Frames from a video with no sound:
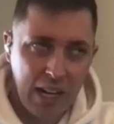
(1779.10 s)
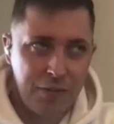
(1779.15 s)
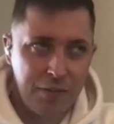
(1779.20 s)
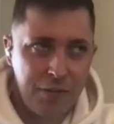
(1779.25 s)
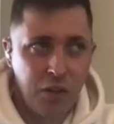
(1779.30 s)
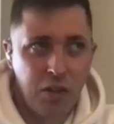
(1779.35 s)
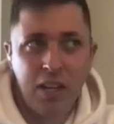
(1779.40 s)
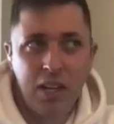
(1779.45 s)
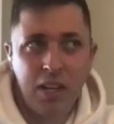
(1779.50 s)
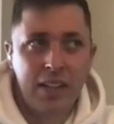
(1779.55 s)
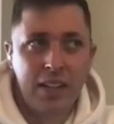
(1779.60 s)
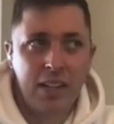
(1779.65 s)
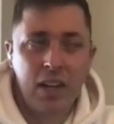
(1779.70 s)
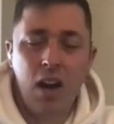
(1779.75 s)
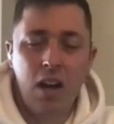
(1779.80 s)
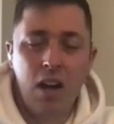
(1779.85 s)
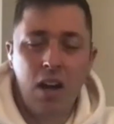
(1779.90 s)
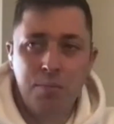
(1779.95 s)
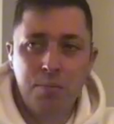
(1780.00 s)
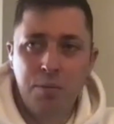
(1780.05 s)
done like the
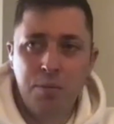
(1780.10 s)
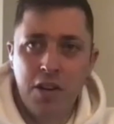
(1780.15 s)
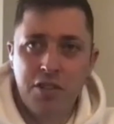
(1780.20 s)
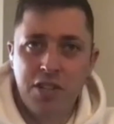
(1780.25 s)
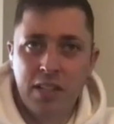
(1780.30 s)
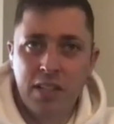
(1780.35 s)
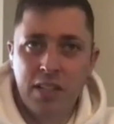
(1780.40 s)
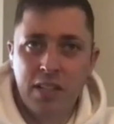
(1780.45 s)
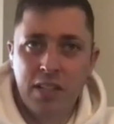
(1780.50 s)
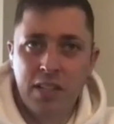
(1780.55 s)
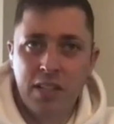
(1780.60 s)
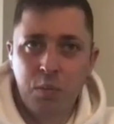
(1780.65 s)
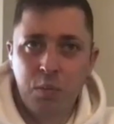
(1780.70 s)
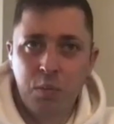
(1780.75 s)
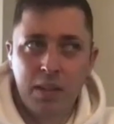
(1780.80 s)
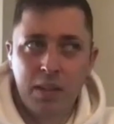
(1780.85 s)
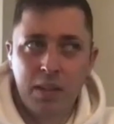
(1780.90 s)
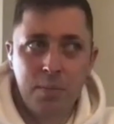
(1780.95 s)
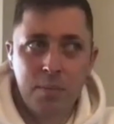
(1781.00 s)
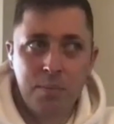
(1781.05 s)
odd project with
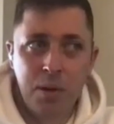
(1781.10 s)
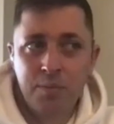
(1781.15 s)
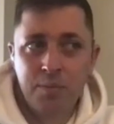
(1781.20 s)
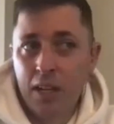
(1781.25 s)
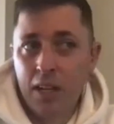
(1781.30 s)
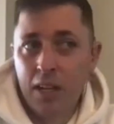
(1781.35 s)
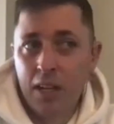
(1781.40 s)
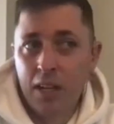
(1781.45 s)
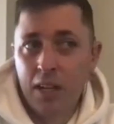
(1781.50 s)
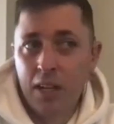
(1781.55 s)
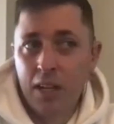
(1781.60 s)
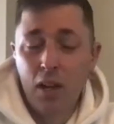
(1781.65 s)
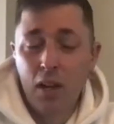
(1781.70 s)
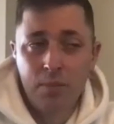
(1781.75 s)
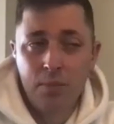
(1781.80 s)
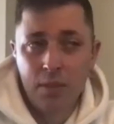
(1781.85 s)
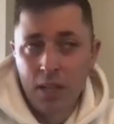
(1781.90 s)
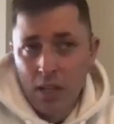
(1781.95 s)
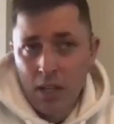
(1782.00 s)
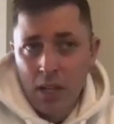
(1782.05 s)
them, but it
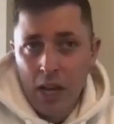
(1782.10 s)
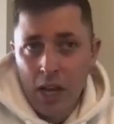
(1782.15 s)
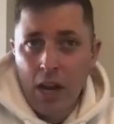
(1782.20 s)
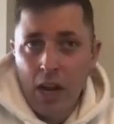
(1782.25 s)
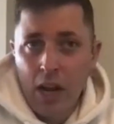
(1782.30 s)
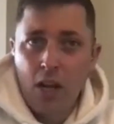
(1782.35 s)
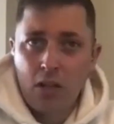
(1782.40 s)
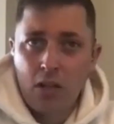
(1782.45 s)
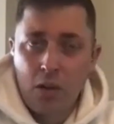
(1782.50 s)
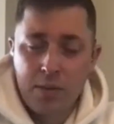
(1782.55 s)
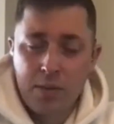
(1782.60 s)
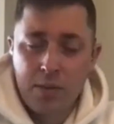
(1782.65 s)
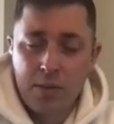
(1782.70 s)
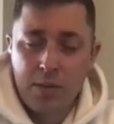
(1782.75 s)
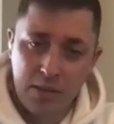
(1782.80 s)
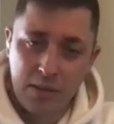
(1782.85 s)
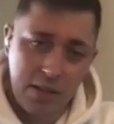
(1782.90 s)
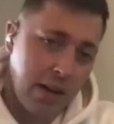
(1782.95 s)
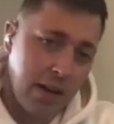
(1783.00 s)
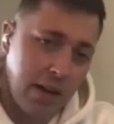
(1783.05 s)
all comes down
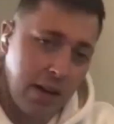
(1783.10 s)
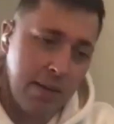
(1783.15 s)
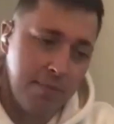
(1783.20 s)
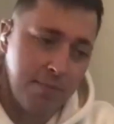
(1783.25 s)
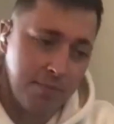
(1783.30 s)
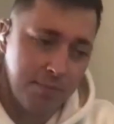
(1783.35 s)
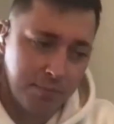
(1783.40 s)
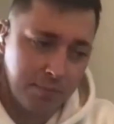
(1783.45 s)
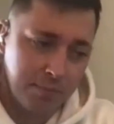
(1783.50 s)
to time.